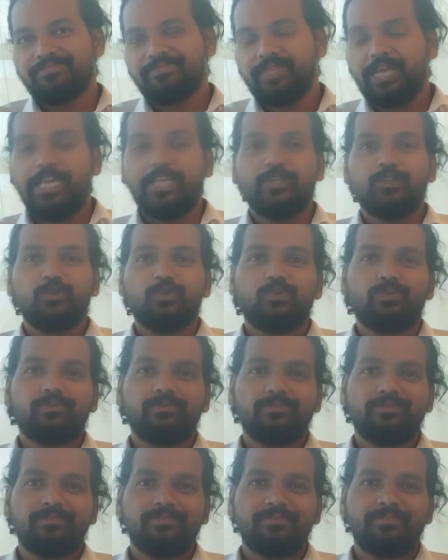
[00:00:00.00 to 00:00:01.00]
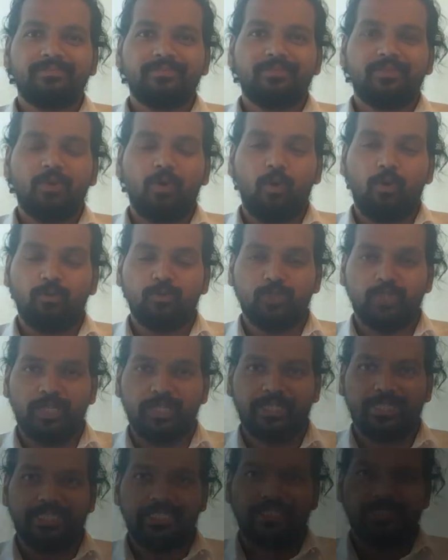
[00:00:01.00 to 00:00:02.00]
Thank you. Om
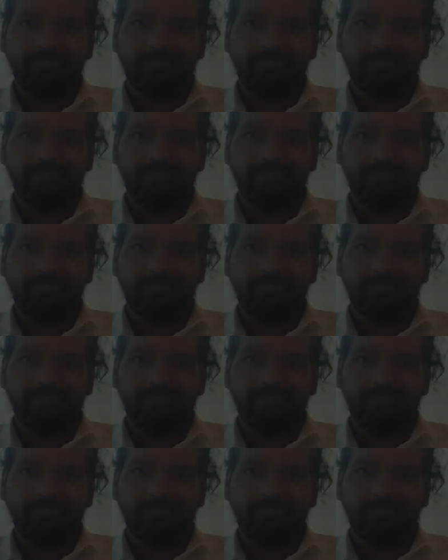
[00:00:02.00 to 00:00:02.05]
Shanti.